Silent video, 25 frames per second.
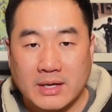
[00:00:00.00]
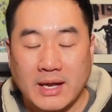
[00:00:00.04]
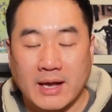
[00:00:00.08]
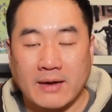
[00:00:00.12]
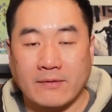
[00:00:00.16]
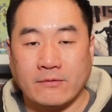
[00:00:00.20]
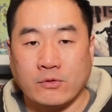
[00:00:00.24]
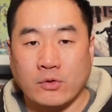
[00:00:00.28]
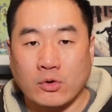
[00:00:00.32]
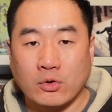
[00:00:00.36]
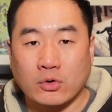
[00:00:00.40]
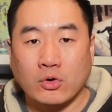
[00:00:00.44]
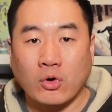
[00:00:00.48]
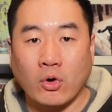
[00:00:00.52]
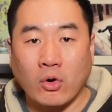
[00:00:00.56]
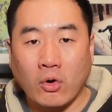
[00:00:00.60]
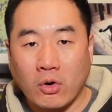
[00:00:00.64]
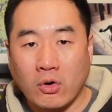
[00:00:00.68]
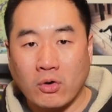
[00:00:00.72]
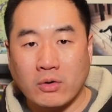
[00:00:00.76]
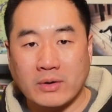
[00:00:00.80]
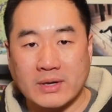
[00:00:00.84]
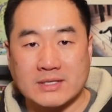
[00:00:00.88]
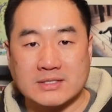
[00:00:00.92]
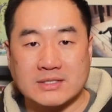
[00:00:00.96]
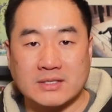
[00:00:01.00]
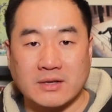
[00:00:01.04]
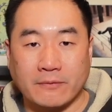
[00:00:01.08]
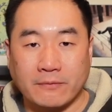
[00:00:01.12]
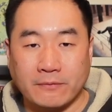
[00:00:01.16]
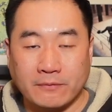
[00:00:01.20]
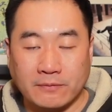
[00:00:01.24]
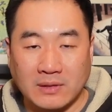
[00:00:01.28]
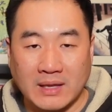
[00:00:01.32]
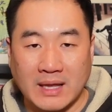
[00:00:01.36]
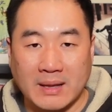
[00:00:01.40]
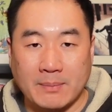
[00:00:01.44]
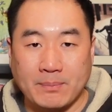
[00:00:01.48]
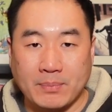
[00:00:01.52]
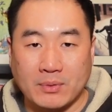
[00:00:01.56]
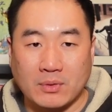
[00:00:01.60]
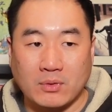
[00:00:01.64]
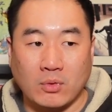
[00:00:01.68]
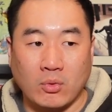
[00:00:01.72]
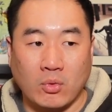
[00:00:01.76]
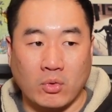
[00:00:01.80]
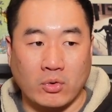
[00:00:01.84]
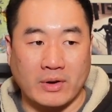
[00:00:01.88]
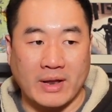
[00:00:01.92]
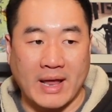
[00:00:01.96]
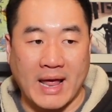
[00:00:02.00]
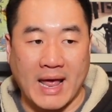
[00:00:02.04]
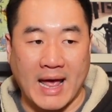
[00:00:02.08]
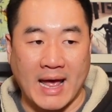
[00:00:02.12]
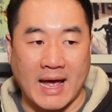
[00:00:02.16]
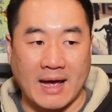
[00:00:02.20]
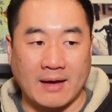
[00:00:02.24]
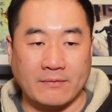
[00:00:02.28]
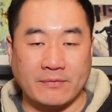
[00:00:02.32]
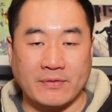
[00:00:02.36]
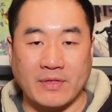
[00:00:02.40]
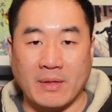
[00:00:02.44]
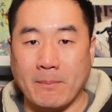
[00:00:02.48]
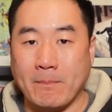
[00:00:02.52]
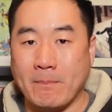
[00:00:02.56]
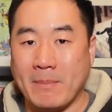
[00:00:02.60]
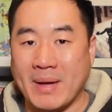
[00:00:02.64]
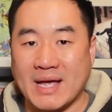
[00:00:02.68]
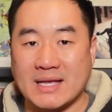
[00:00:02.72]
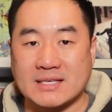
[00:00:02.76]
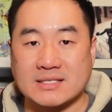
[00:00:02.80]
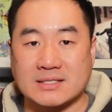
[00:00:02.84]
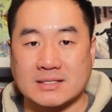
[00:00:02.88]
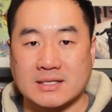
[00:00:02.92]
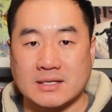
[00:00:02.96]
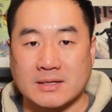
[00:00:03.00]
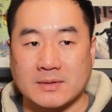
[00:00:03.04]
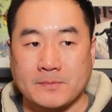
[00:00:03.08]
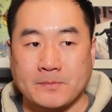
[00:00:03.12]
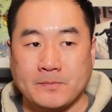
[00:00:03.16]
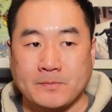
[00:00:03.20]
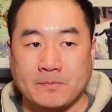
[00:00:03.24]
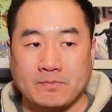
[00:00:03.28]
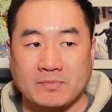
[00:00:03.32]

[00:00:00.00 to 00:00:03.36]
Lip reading: If your goal is to flip or to have the best,